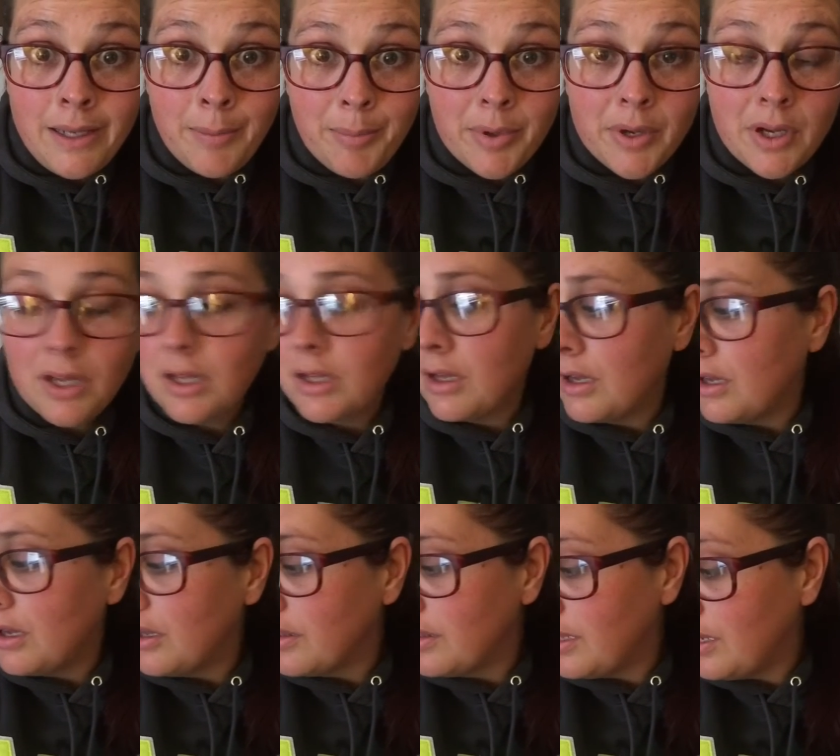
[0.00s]
yep.
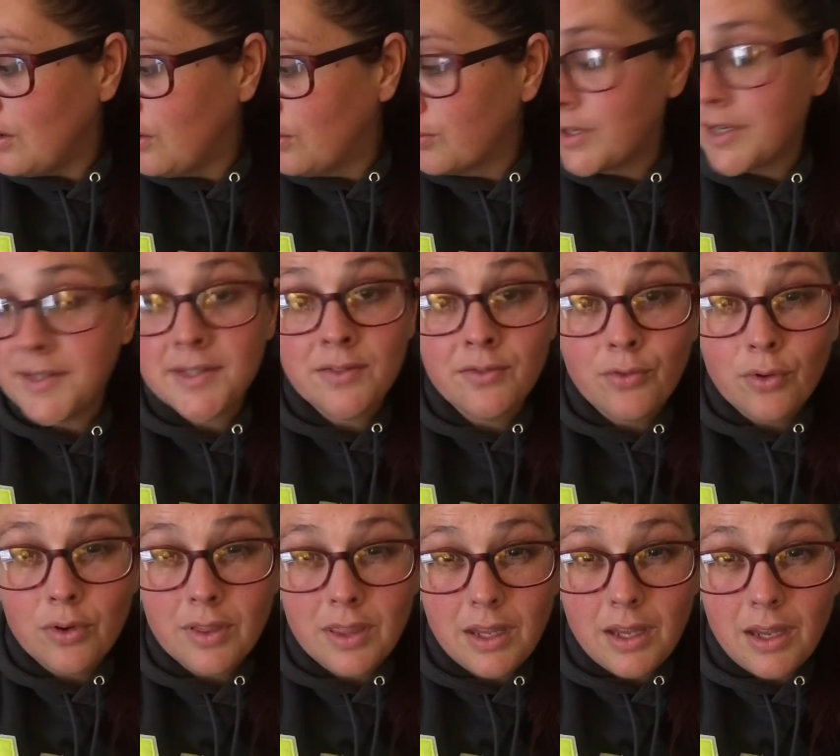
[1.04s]
The whole reason
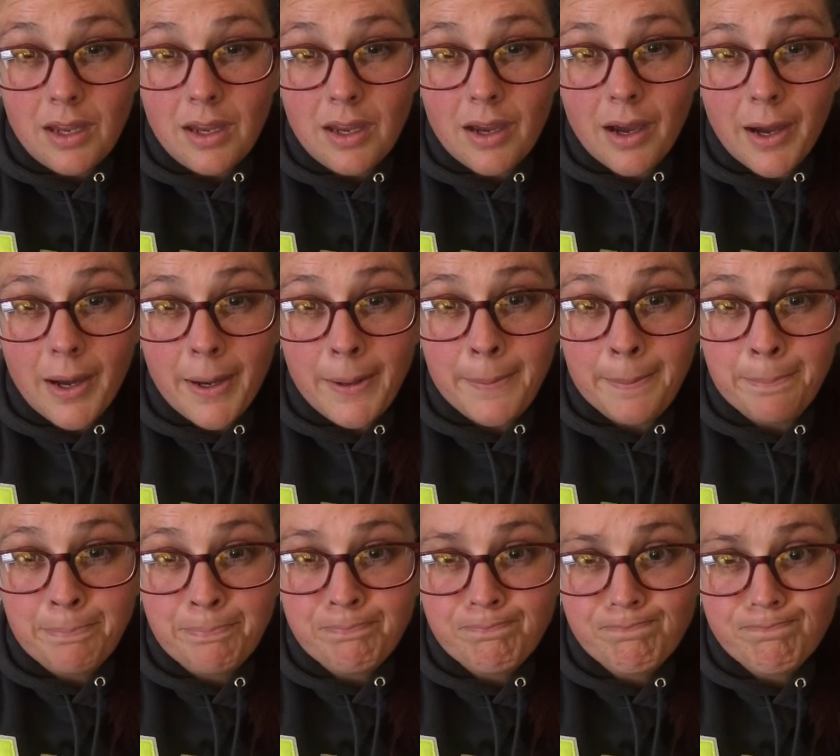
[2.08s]
for the,
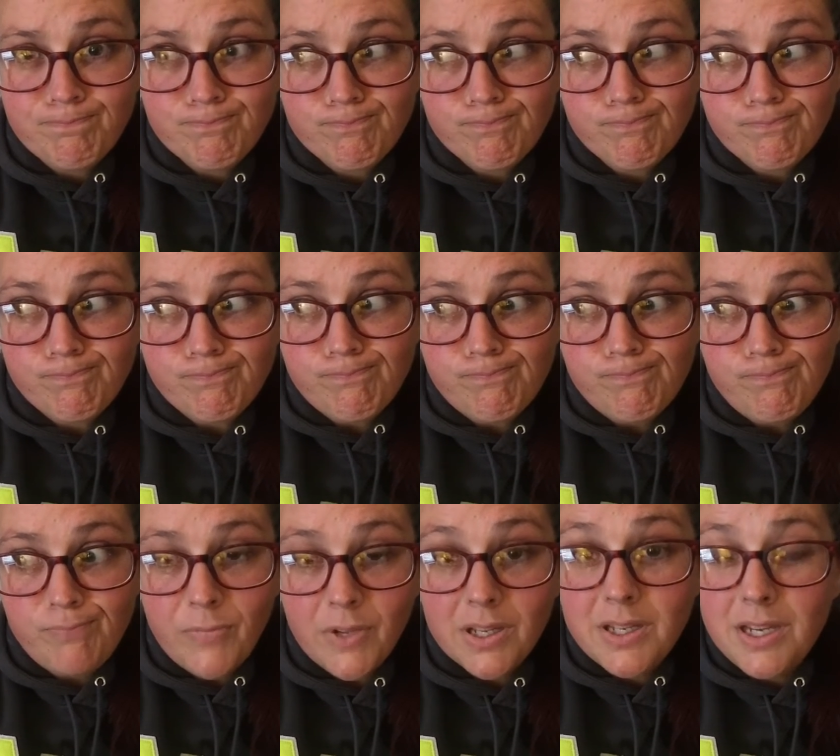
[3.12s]
um,
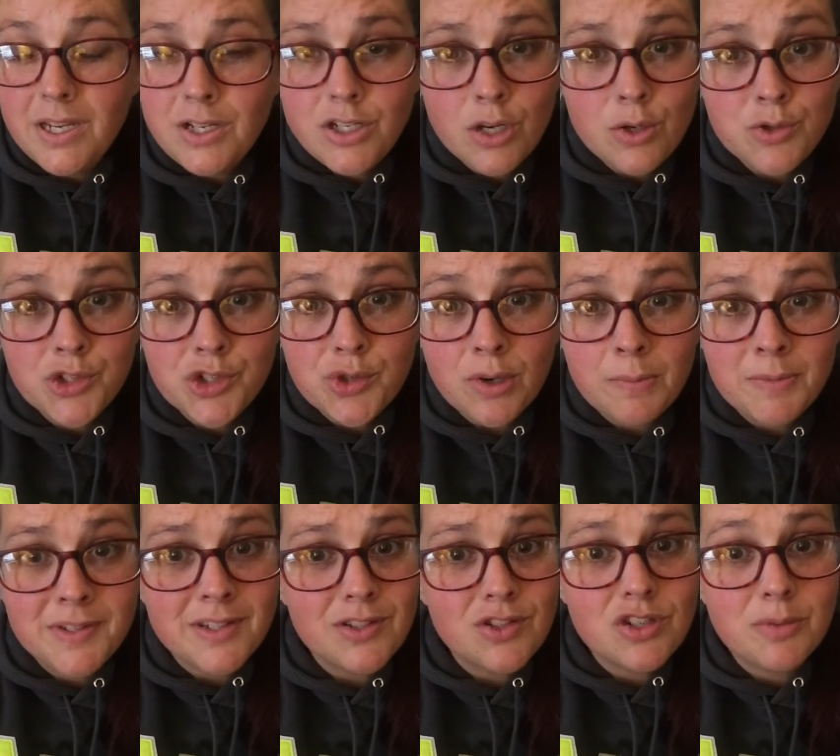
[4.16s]
ketone
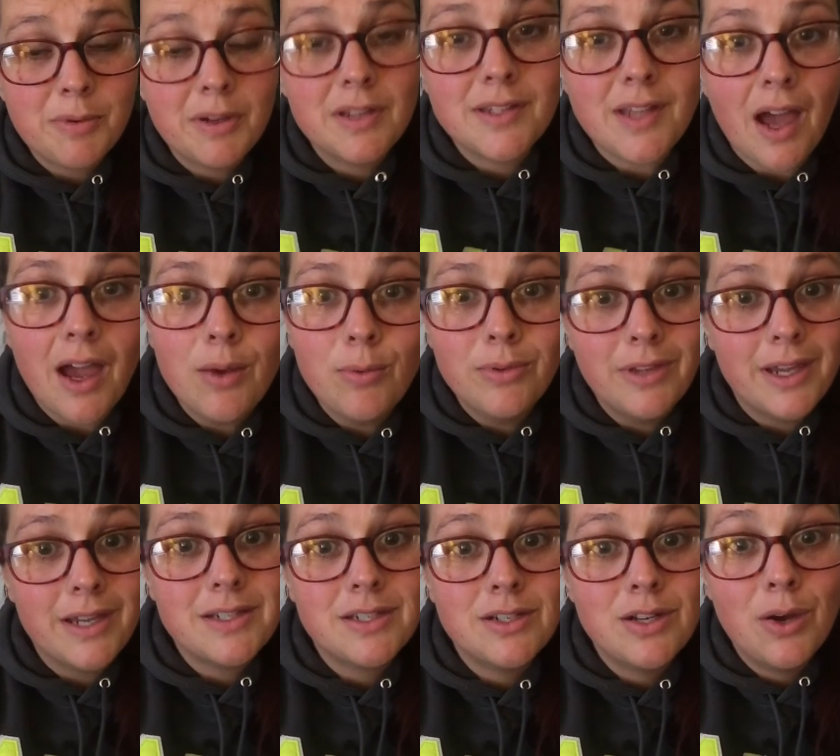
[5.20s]
strips is just because I would
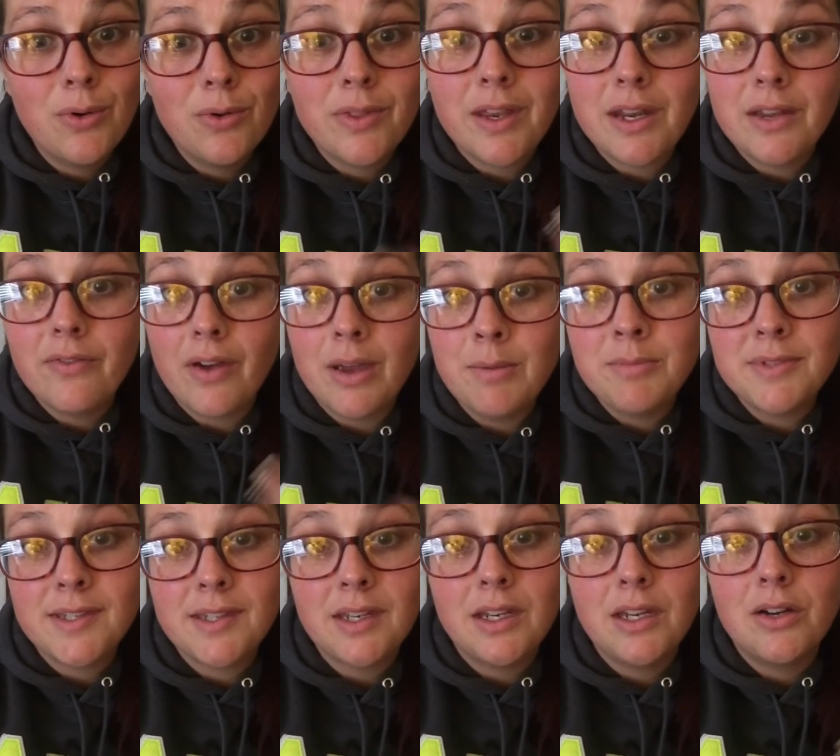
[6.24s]
like to know that if I'm
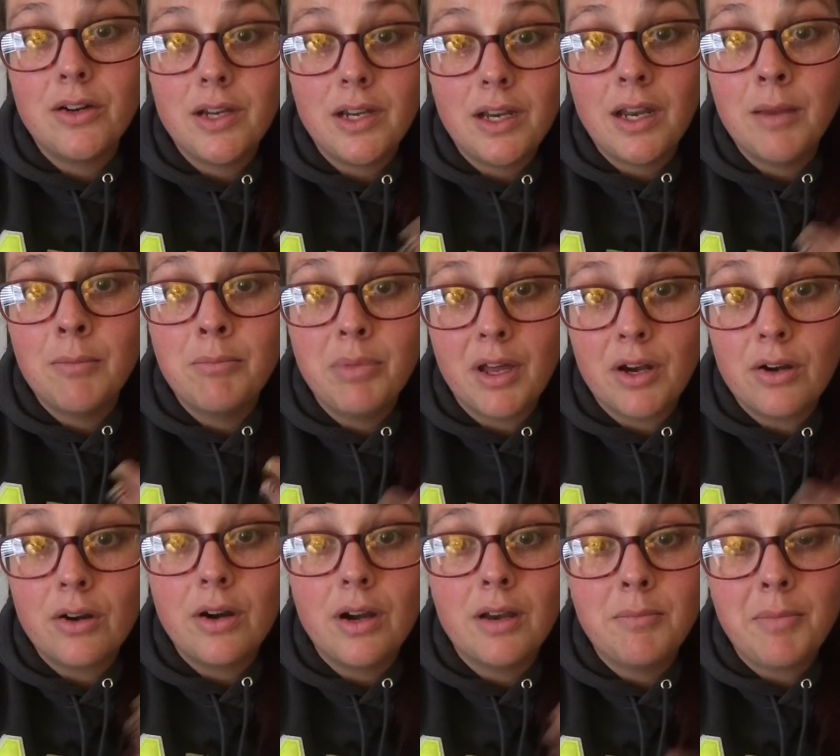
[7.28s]
sitting here eating
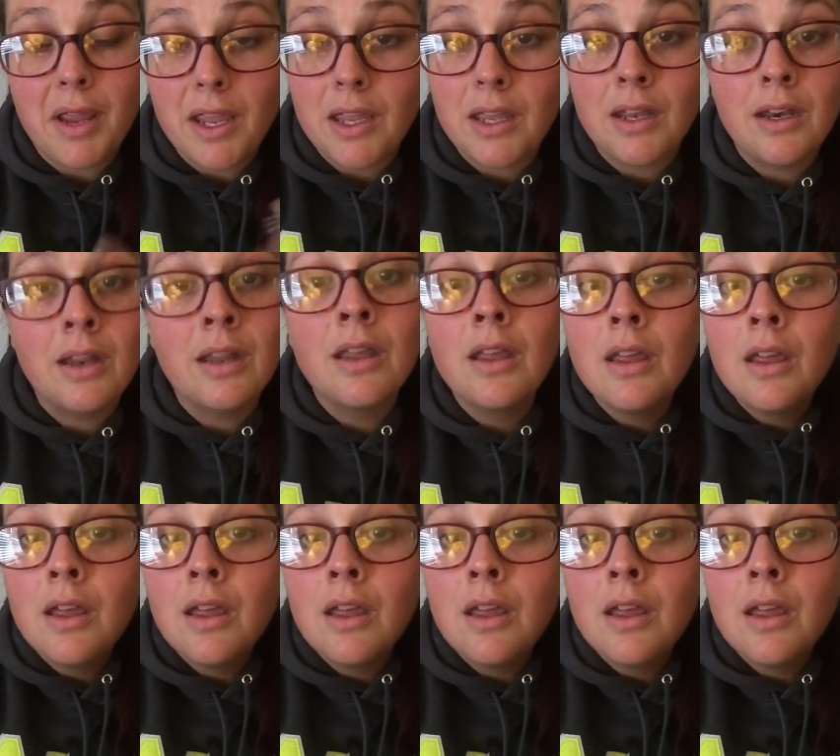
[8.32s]
butter and bacon,